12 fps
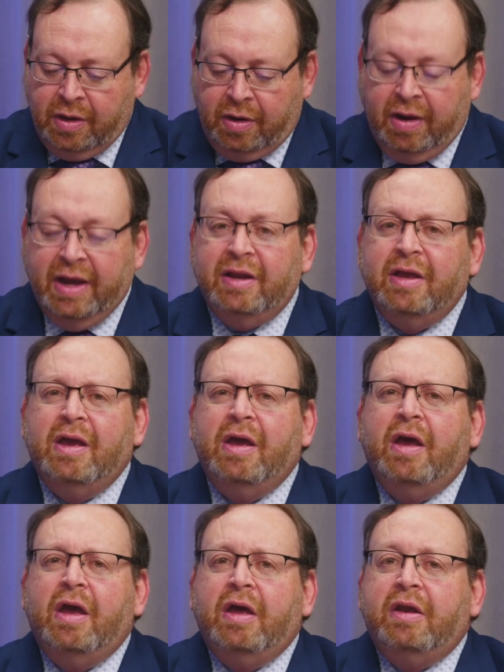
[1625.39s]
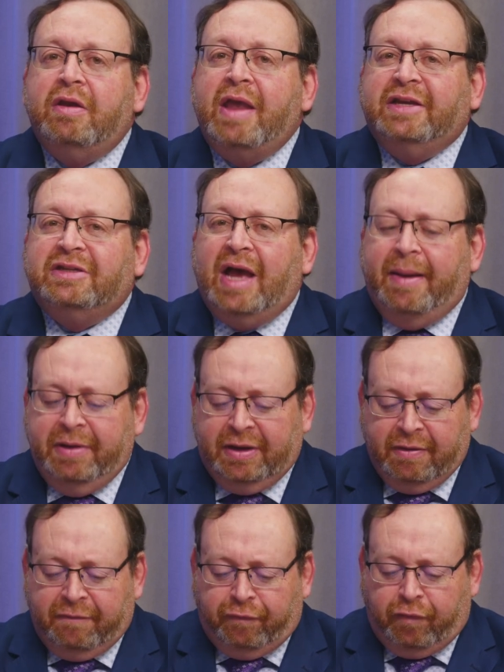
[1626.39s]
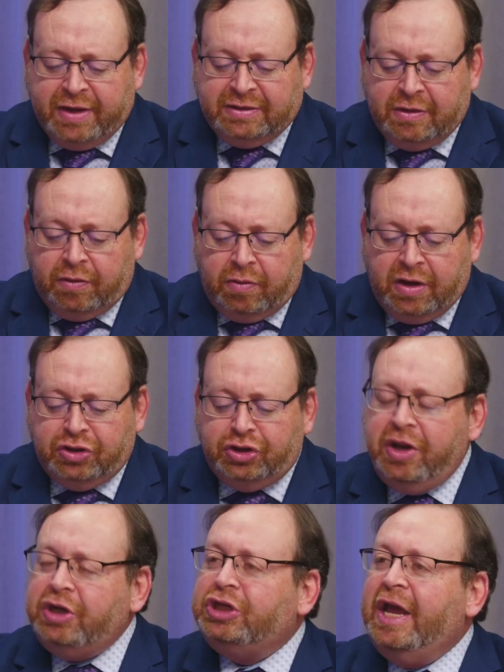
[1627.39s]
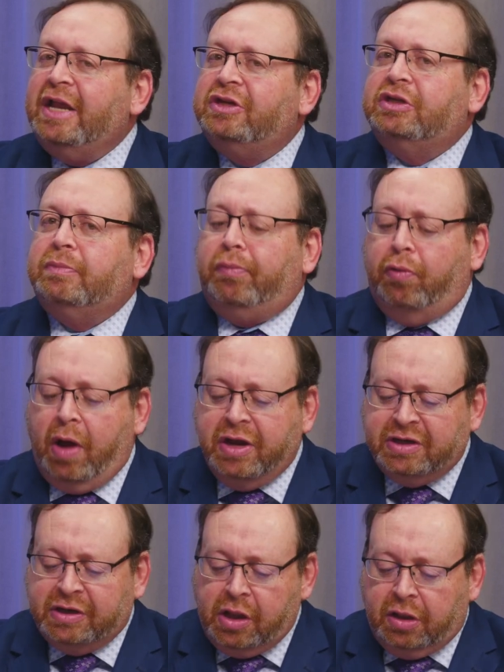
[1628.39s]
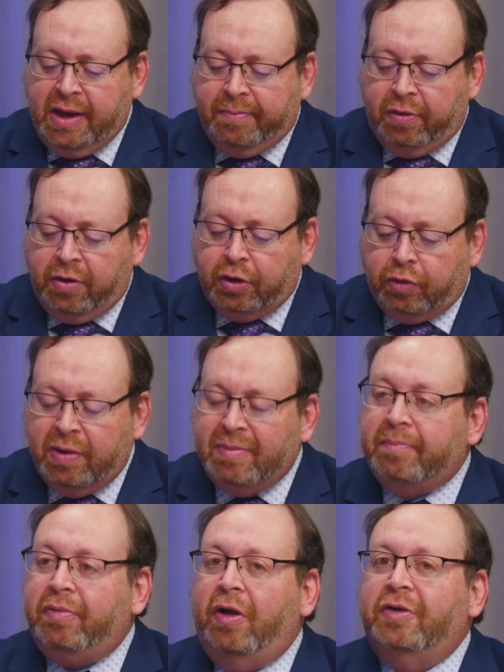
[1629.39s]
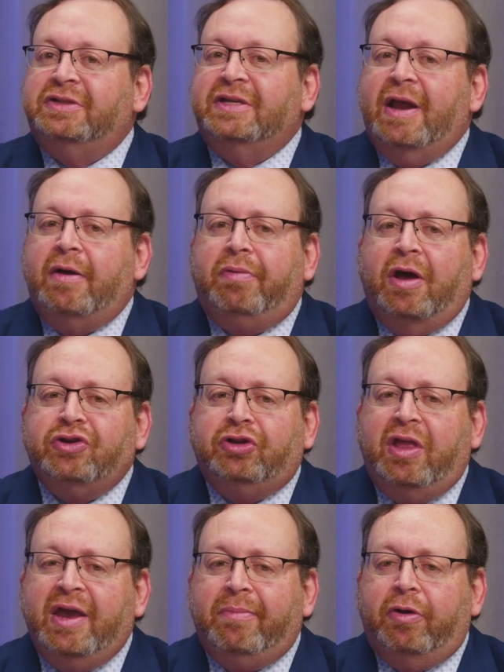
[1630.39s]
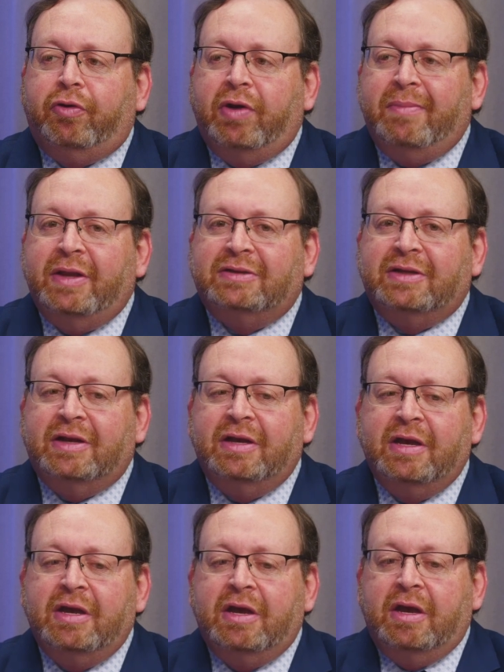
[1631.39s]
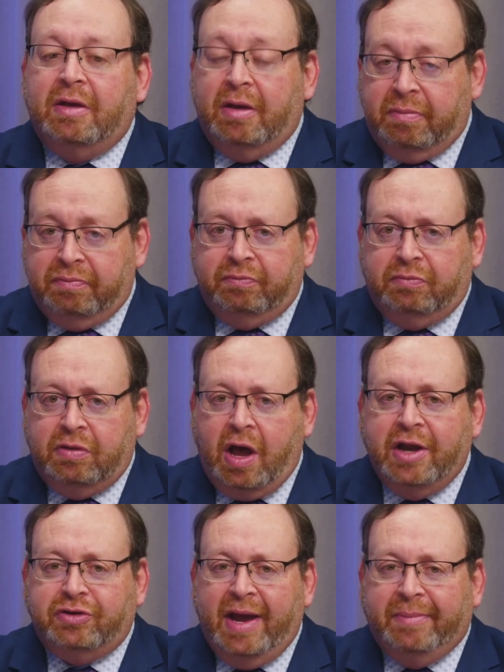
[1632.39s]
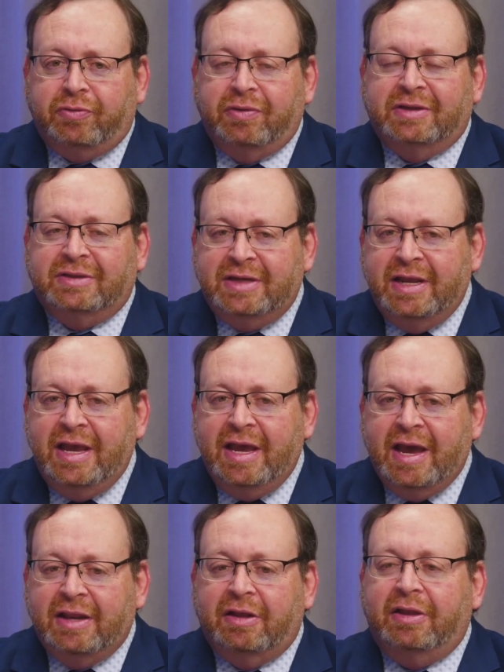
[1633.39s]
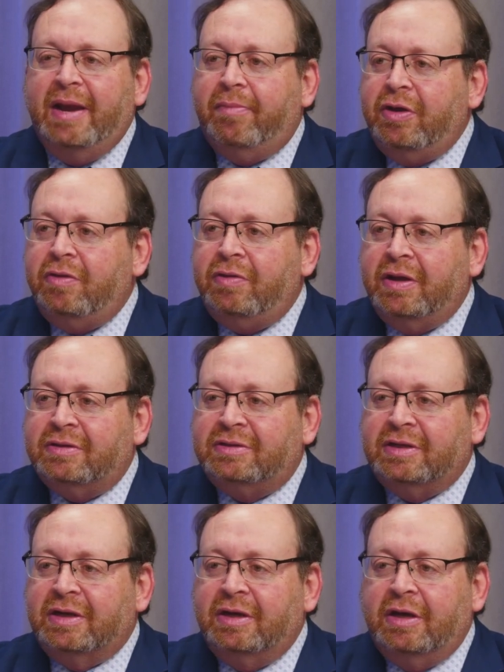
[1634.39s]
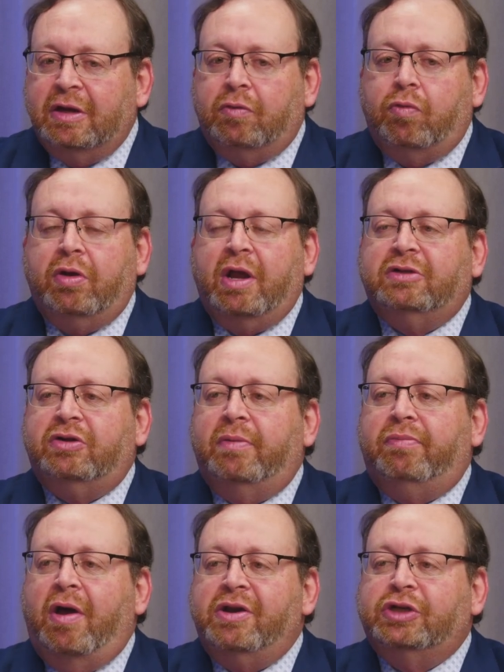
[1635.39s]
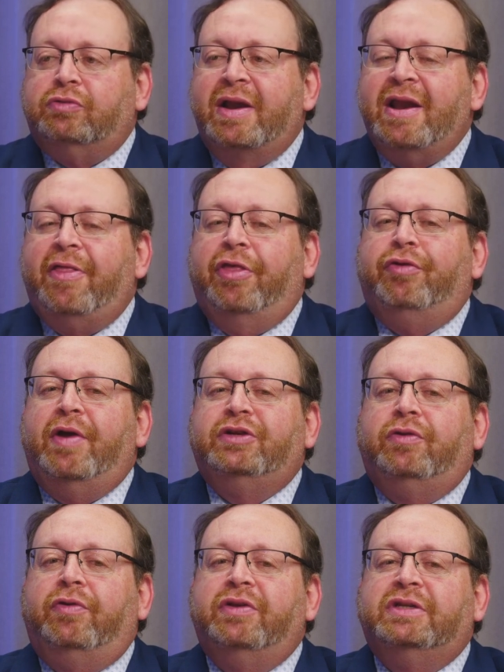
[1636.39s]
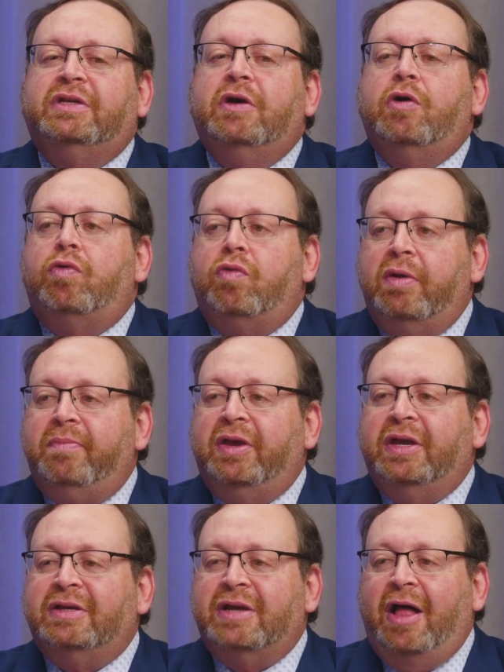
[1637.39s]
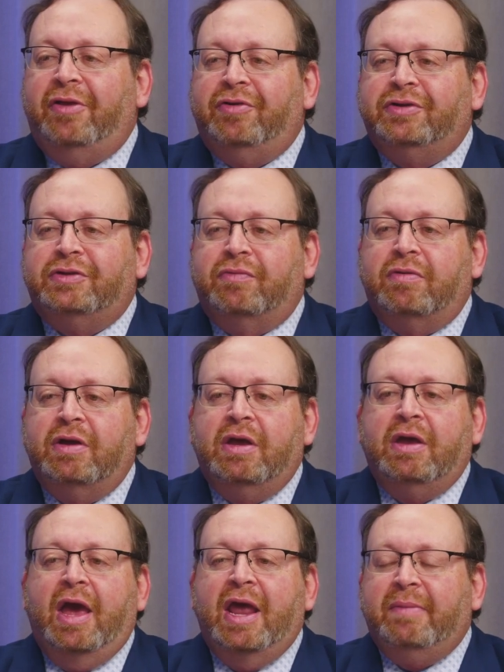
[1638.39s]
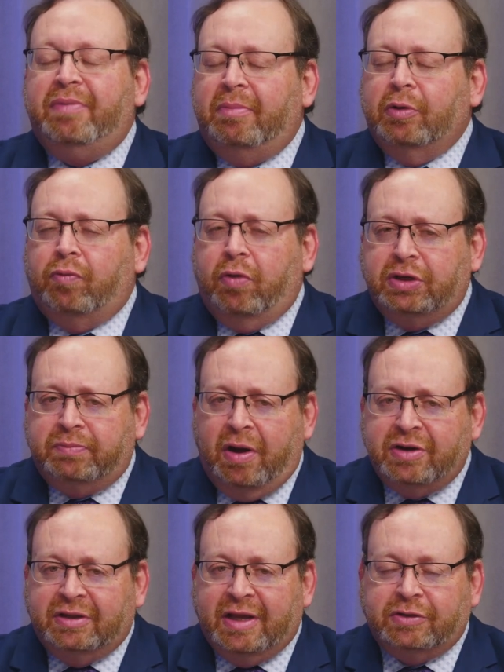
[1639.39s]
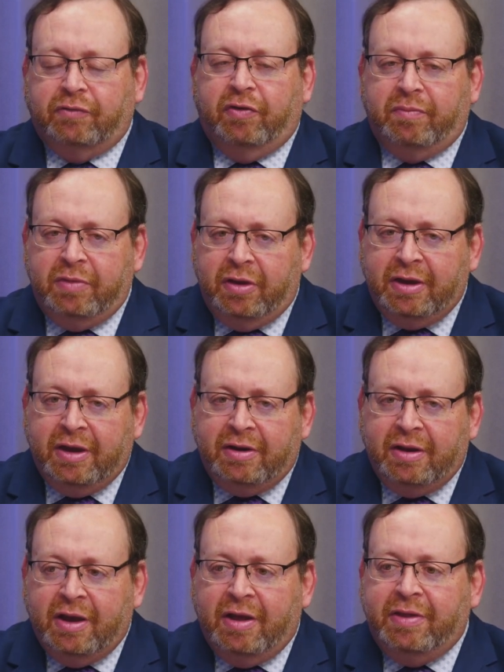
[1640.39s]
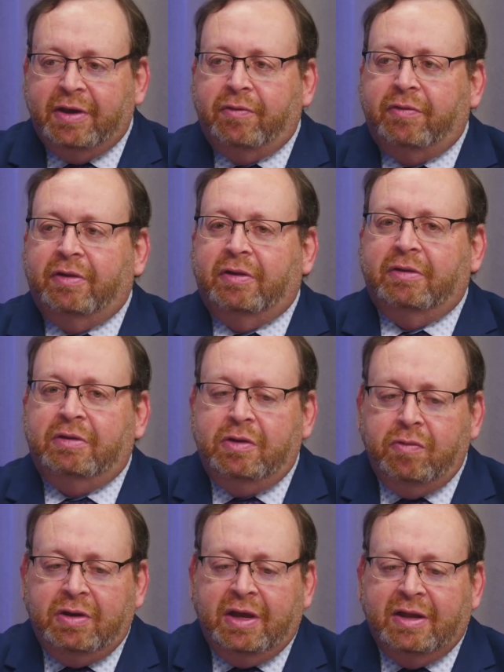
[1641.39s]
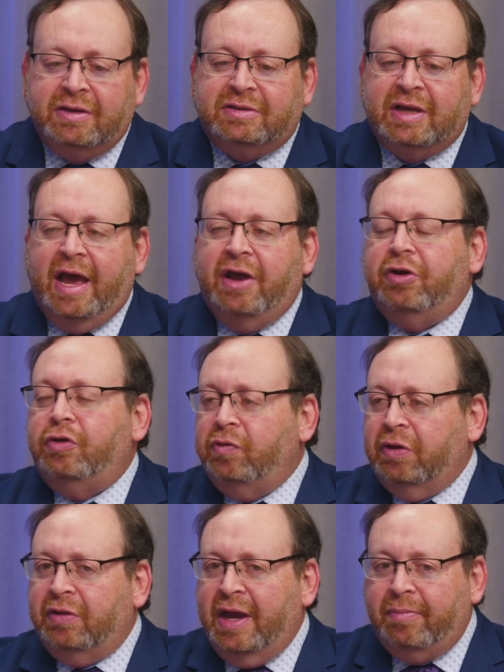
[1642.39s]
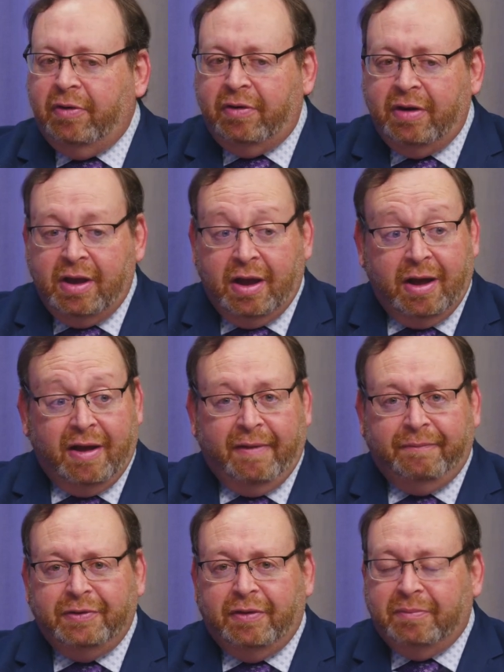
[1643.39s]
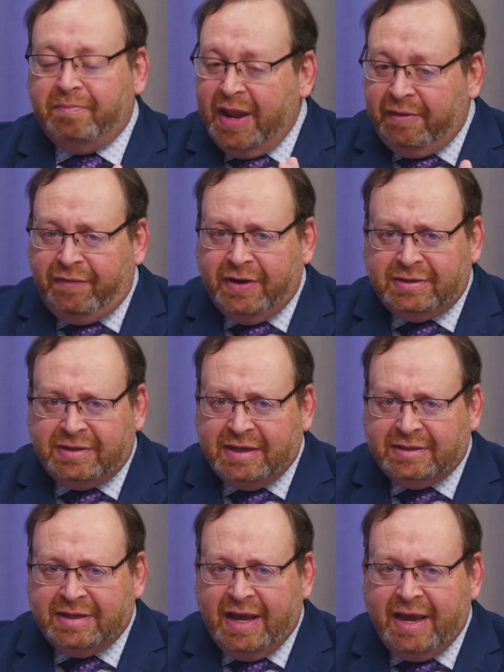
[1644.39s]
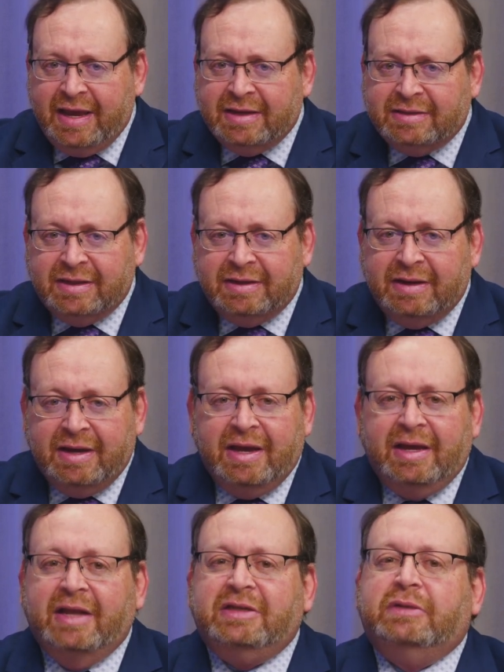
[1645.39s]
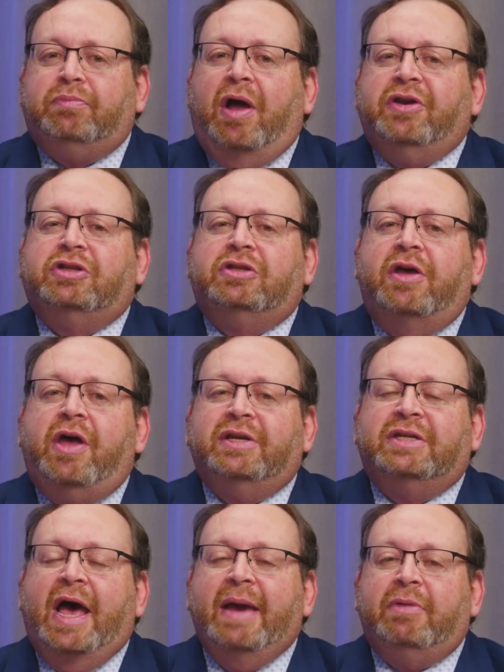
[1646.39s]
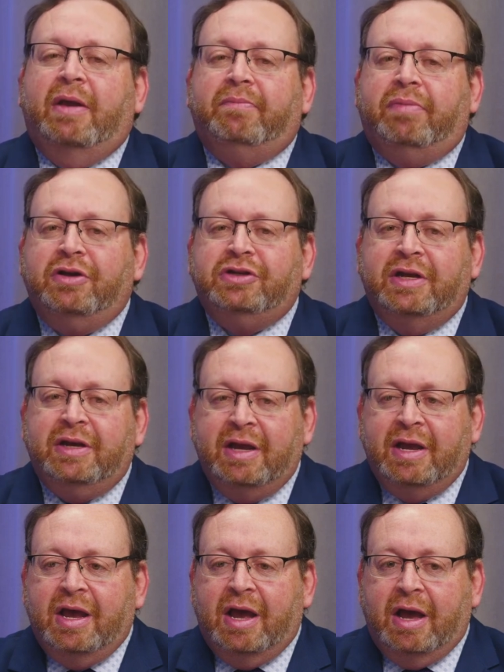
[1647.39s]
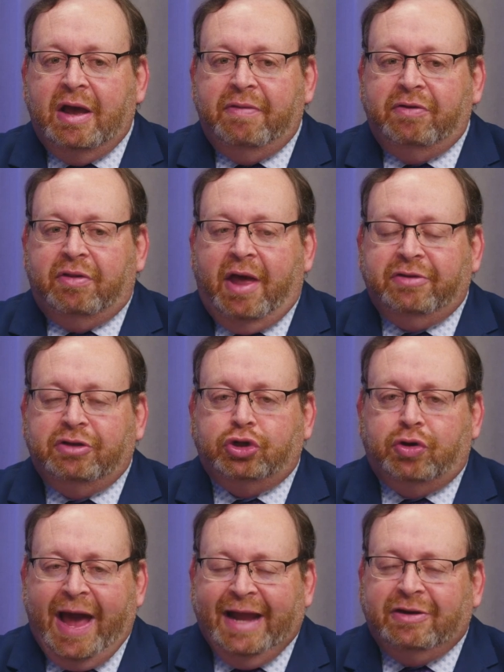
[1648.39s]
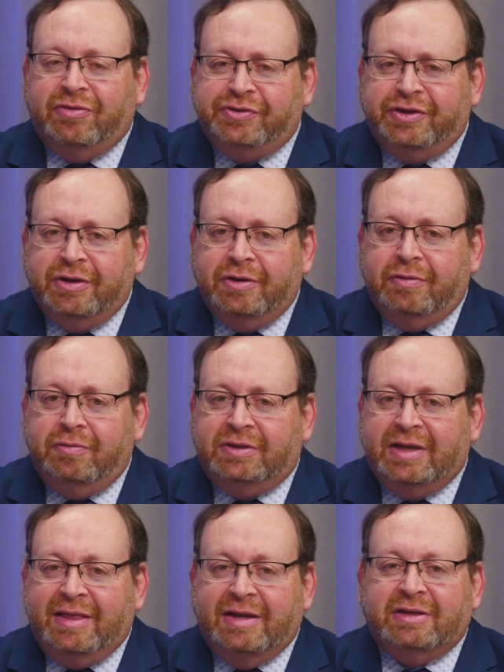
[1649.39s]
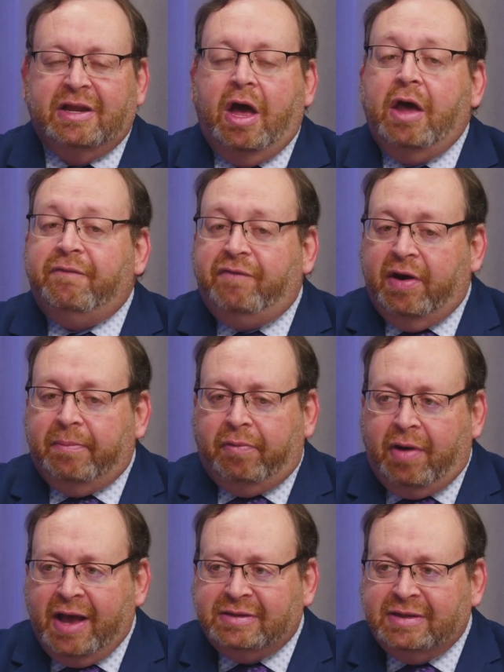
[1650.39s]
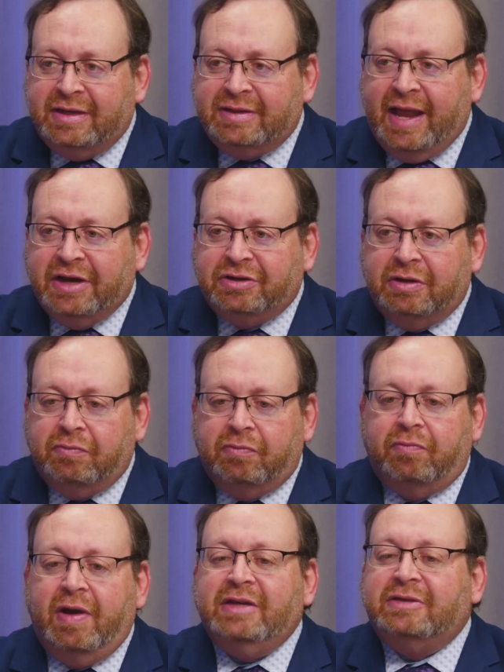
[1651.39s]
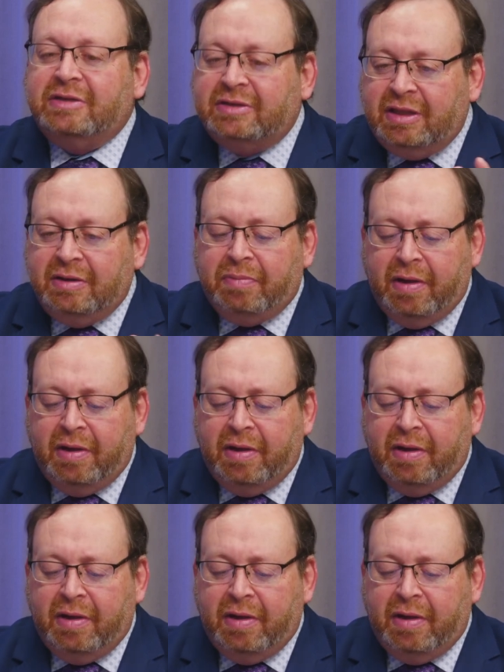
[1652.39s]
Right. Next topic, Fresno. Should it change its project labor agreement policy? Now, project labor agreement's a contract between the city and the labor unions to work on certain projects. Right now, the threshold is $1 million. So any public works project that's over $1 million, they go to the unions, they hire union labor. The benefits, they say, is it gets these projects done on time and on budget. There are a lot of detractors who say that's an unfair process. It actually raises the